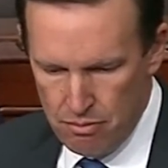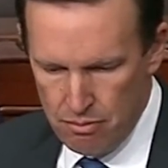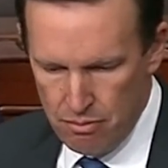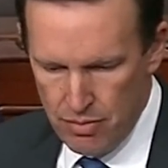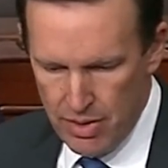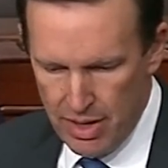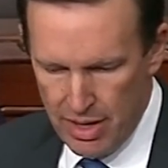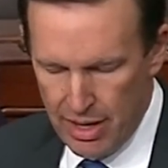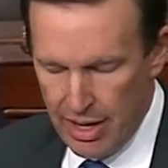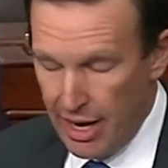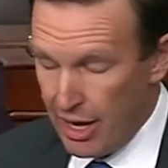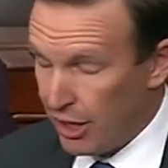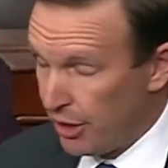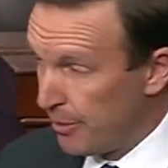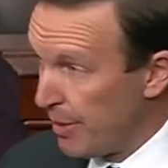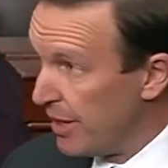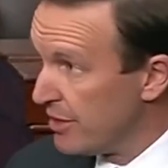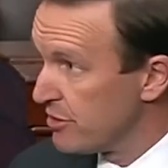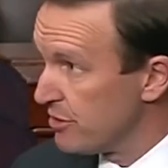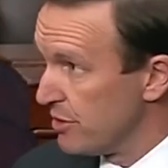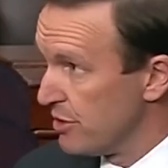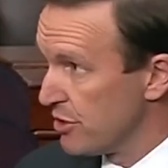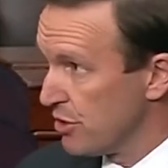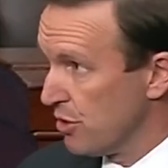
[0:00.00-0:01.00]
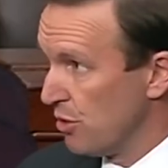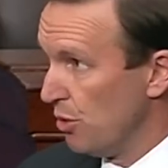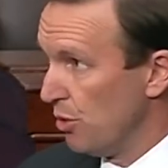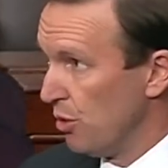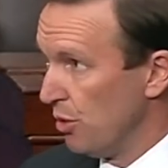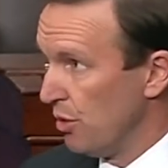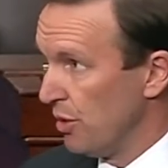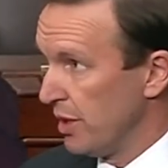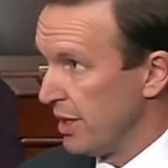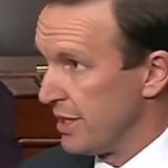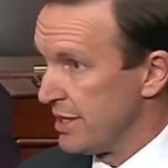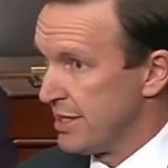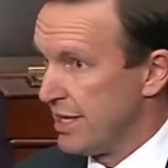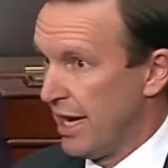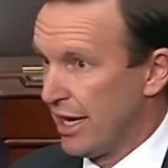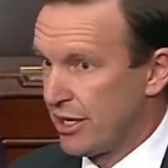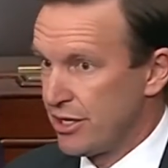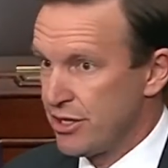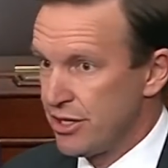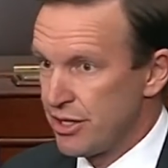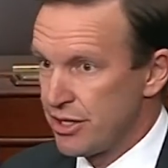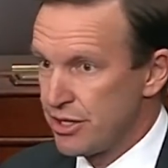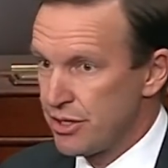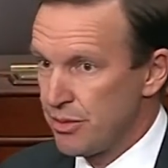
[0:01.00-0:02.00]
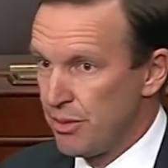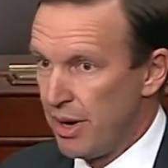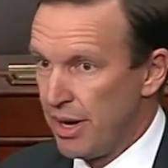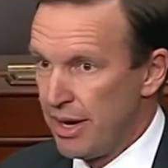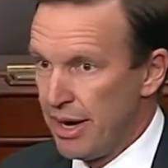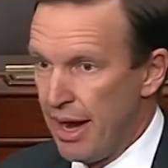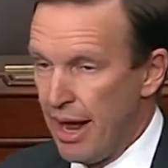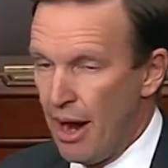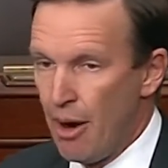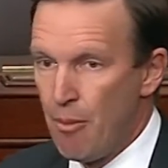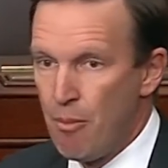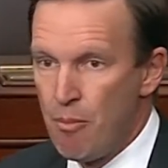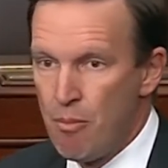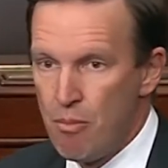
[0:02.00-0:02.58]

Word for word: in an elementary school in Texas right now.